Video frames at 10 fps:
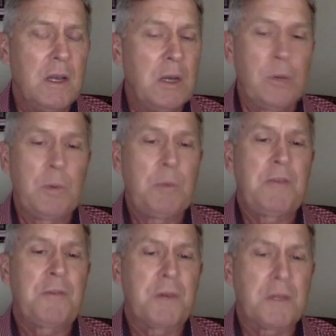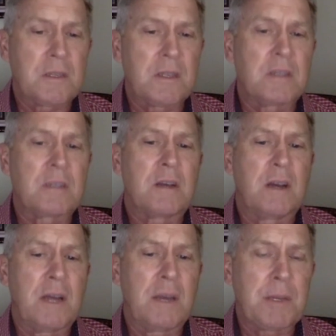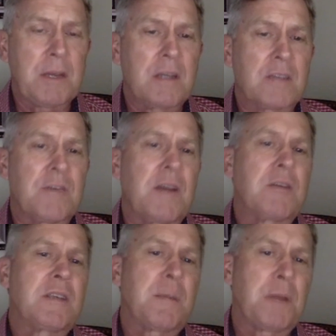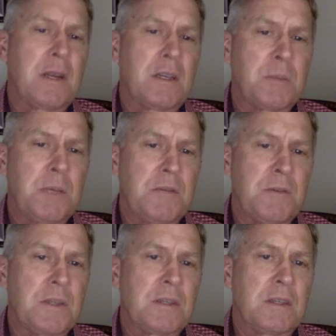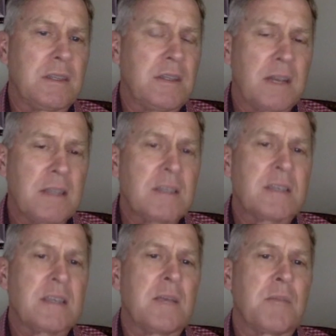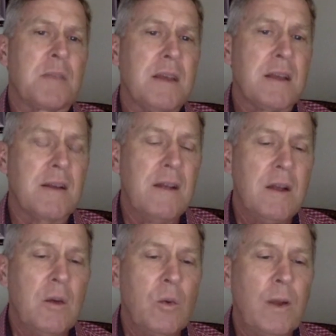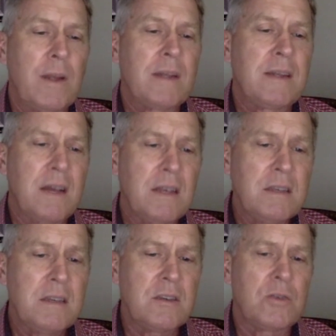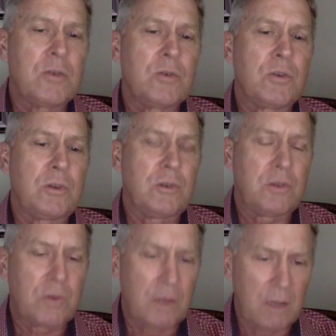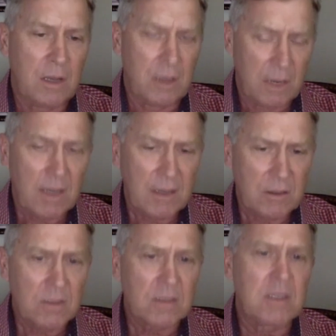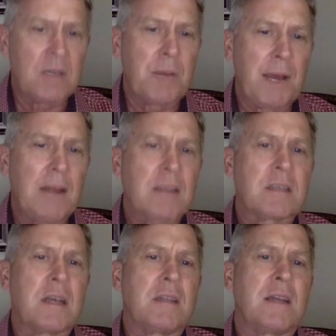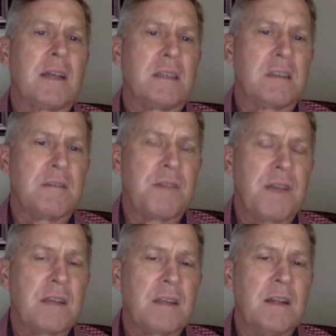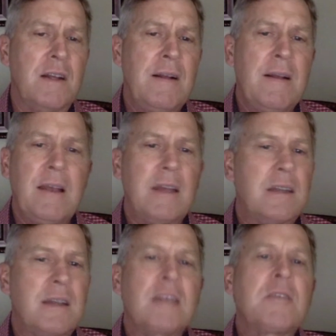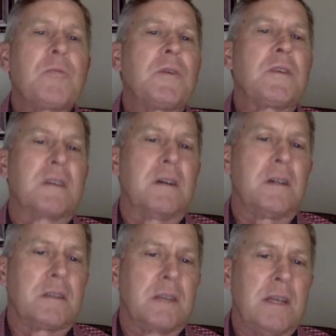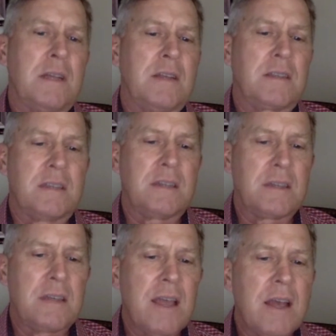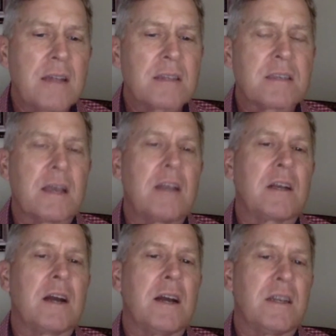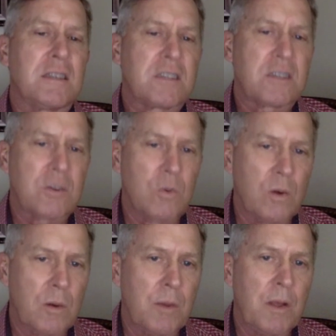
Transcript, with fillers: would be for instance uh, hepatitis virus, hepatitis B, for instance. It does the same thing. What it doesn't do, uh, it kills the hepatocyte that it's infected. It doesn't result in this intense cytokine storm.